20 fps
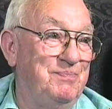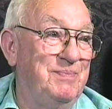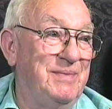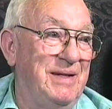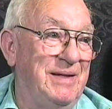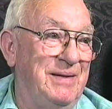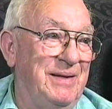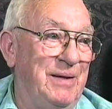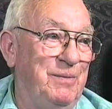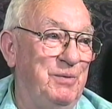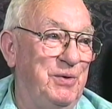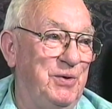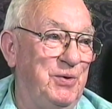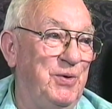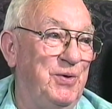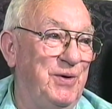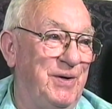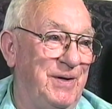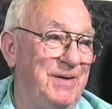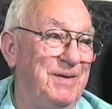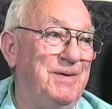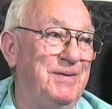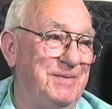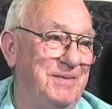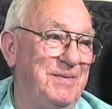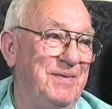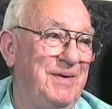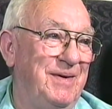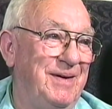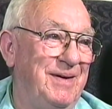And then we heard. You
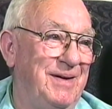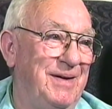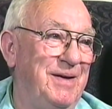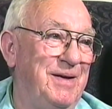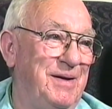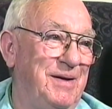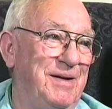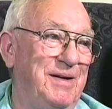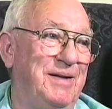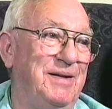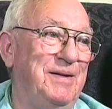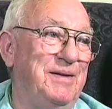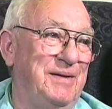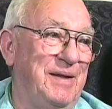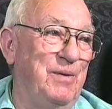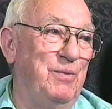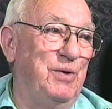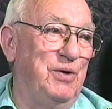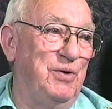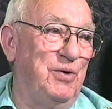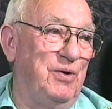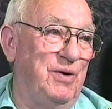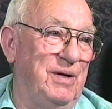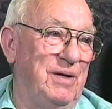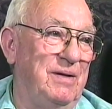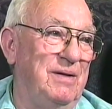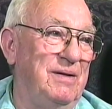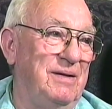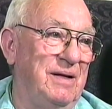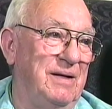did. Then we
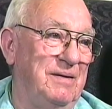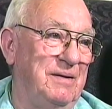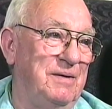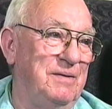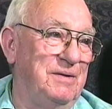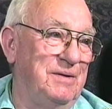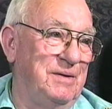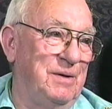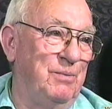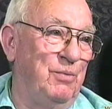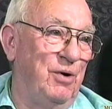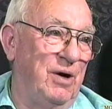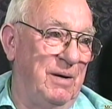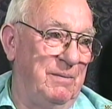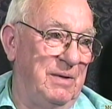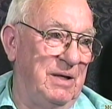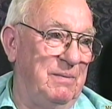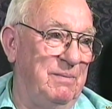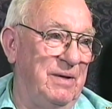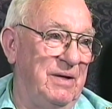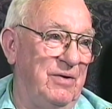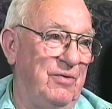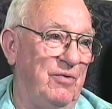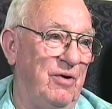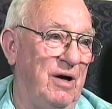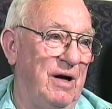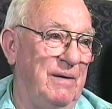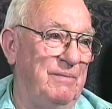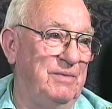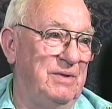heard that the bomb had been
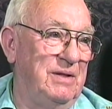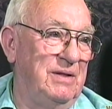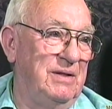dropped.